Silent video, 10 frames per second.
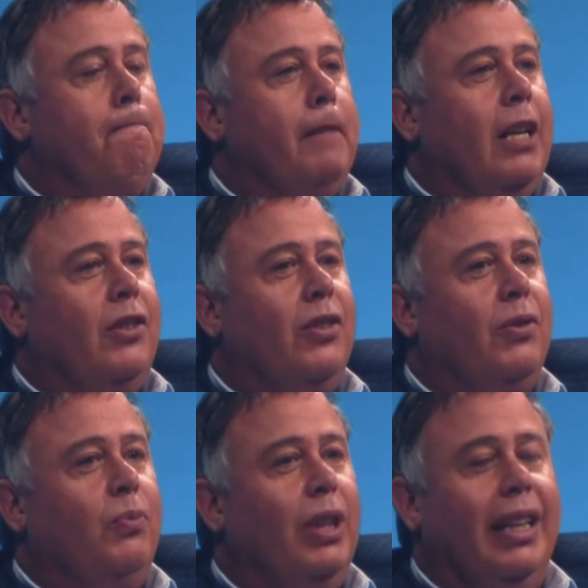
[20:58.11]

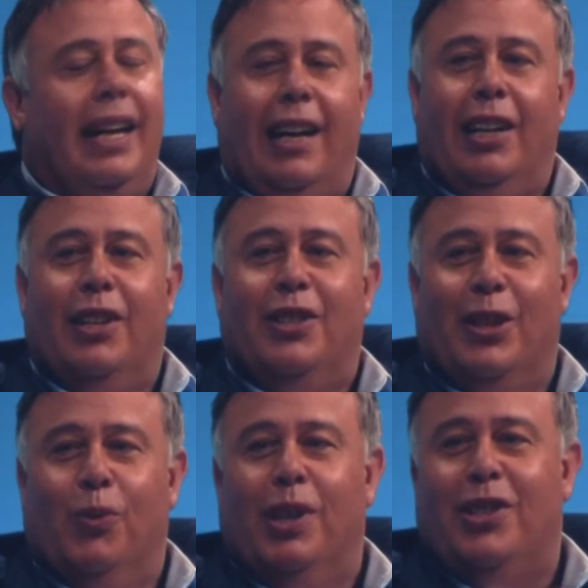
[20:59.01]
It's really, how do you
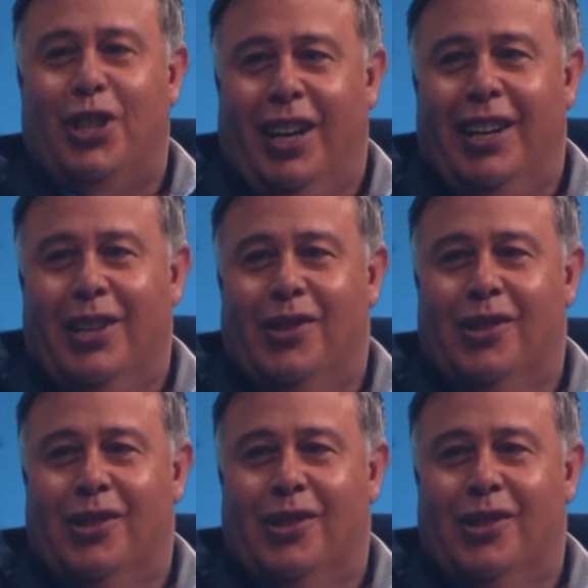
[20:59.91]
deal with change?